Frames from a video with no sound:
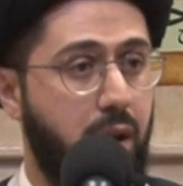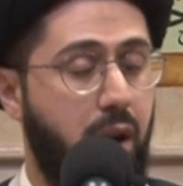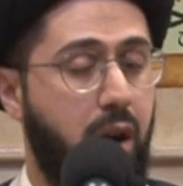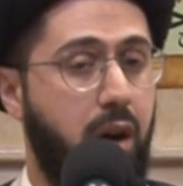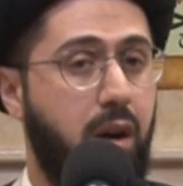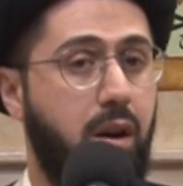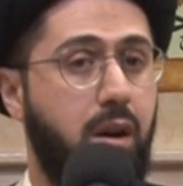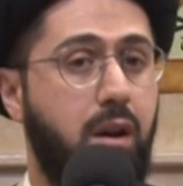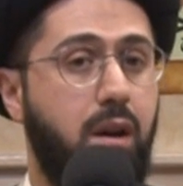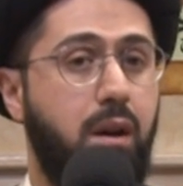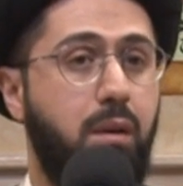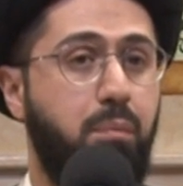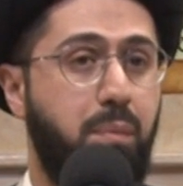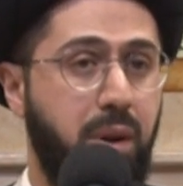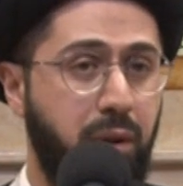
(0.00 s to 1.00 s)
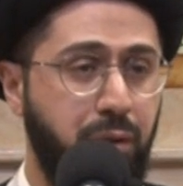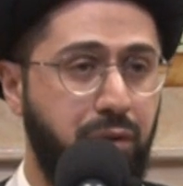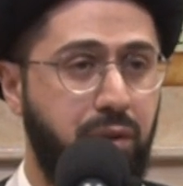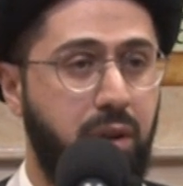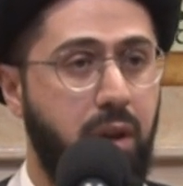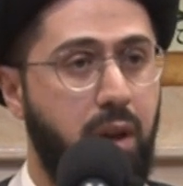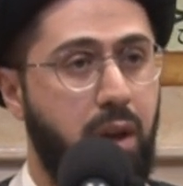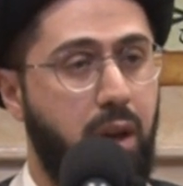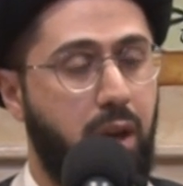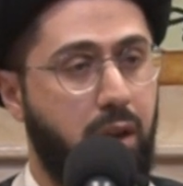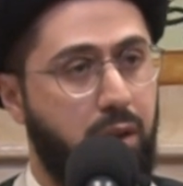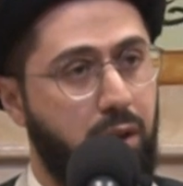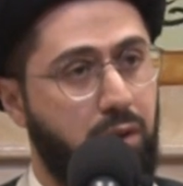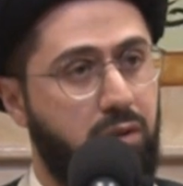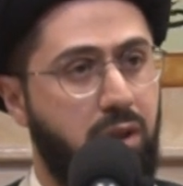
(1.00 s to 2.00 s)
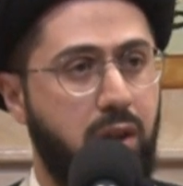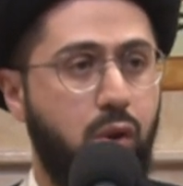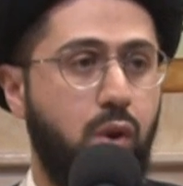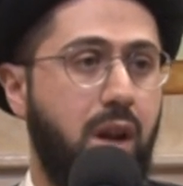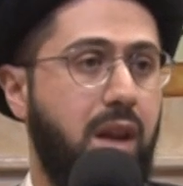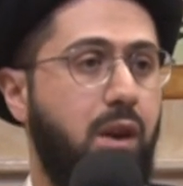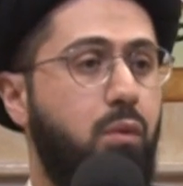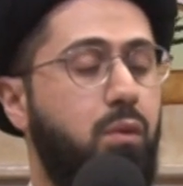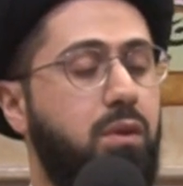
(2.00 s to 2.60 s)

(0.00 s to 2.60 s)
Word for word: uh, uh, built, it continued and it